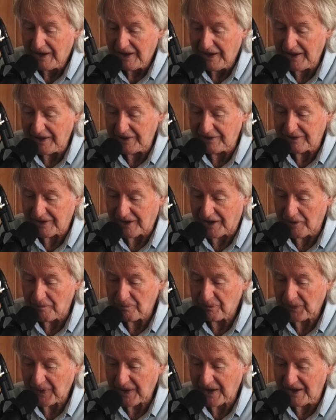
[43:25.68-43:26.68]
And
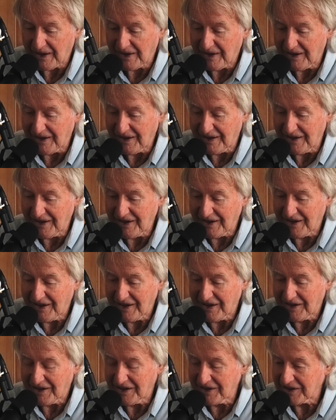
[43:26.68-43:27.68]
um,
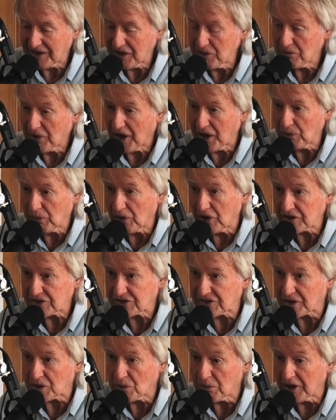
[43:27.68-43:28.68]
and he, he
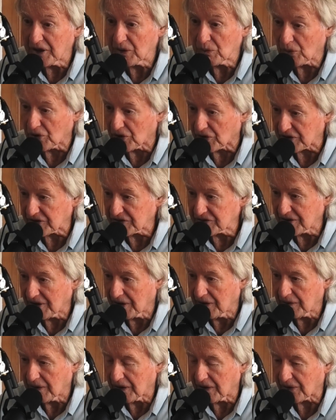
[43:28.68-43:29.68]
works at the meatworks.
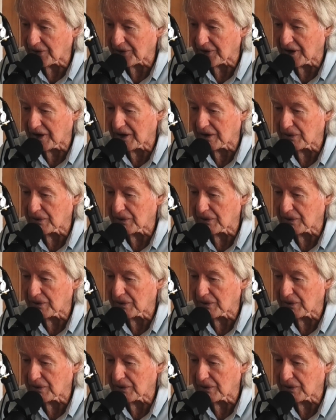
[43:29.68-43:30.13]
Oh, no,